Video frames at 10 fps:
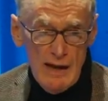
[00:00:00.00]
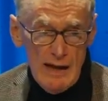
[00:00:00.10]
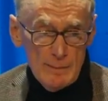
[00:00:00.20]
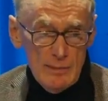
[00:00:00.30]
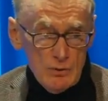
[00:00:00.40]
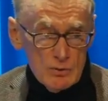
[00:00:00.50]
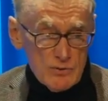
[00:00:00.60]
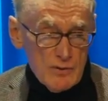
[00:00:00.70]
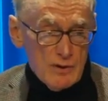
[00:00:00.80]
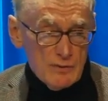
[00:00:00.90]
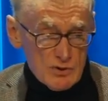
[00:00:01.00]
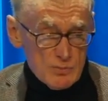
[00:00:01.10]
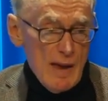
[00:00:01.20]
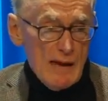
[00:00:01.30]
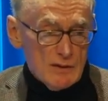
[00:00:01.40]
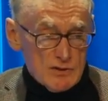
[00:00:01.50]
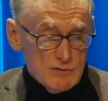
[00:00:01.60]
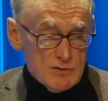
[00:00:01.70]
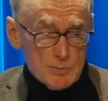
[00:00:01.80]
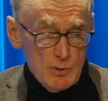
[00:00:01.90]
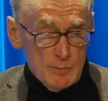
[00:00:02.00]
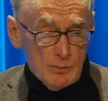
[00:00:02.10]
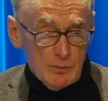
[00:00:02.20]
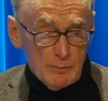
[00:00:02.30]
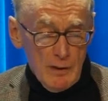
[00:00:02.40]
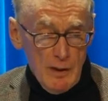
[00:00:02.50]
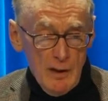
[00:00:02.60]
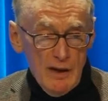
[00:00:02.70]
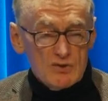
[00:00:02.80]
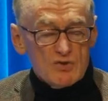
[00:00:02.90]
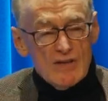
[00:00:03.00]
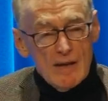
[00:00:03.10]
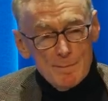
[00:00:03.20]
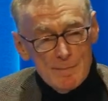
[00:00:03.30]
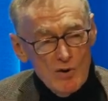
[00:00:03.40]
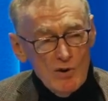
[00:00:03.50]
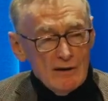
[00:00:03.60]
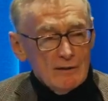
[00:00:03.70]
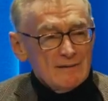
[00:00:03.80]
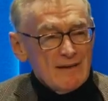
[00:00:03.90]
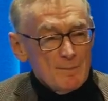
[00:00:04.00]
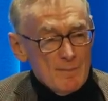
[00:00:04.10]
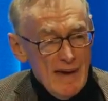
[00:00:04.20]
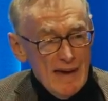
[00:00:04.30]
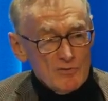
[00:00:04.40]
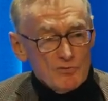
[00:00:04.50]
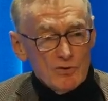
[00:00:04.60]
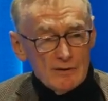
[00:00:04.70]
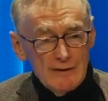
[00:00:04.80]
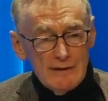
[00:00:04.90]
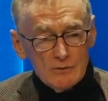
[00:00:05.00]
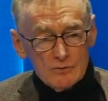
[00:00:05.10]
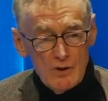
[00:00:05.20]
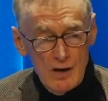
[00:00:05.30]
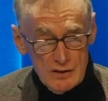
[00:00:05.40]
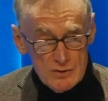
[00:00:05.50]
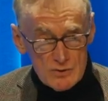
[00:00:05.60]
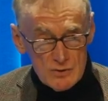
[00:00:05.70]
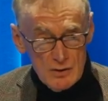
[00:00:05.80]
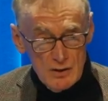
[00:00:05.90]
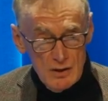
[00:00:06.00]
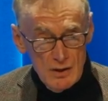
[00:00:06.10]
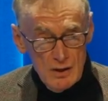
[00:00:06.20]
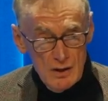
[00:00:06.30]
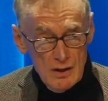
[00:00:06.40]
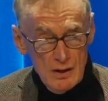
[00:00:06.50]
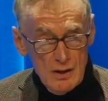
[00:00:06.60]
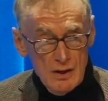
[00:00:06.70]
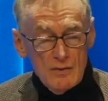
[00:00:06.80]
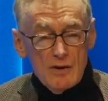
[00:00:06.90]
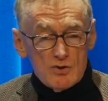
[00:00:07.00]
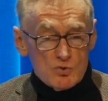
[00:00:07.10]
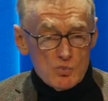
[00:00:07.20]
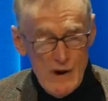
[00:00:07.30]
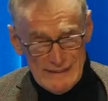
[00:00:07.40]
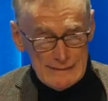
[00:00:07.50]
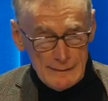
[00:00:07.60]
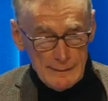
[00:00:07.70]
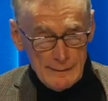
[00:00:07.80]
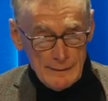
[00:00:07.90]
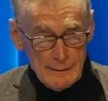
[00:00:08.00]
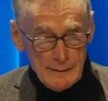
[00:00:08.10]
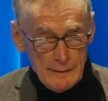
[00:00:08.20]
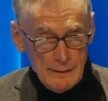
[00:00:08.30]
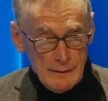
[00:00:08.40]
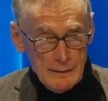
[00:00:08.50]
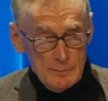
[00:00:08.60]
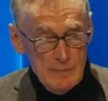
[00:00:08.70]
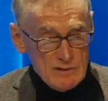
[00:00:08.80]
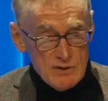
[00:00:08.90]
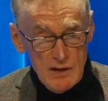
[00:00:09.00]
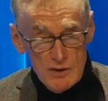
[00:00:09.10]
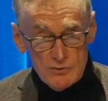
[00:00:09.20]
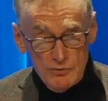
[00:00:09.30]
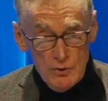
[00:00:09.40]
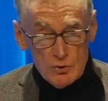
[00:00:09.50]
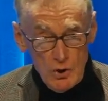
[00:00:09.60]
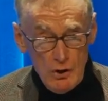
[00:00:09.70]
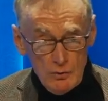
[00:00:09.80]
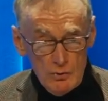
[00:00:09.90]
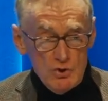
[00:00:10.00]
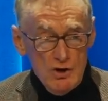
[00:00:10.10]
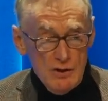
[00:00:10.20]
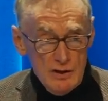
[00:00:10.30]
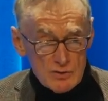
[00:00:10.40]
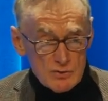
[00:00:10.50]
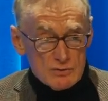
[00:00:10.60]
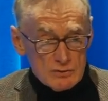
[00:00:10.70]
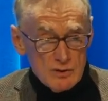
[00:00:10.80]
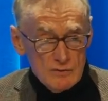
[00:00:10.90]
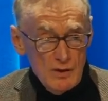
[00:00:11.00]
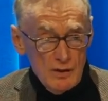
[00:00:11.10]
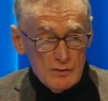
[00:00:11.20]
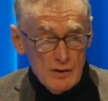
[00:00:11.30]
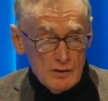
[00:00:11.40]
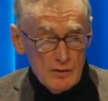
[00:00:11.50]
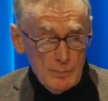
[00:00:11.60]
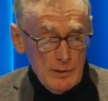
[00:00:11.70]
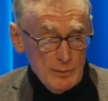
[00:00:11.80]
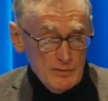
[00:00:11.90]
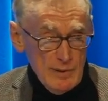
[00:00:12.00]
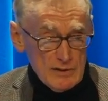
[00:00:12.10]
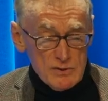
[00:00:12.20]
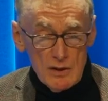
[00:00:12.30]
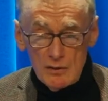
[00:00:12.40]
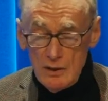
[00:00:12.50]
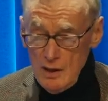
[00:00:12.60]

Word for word: and because of the, the smartness of its people. It's the American demand for illegal drugs that has wrecked Mexico's future, the genius of the, the, the people of Mexico.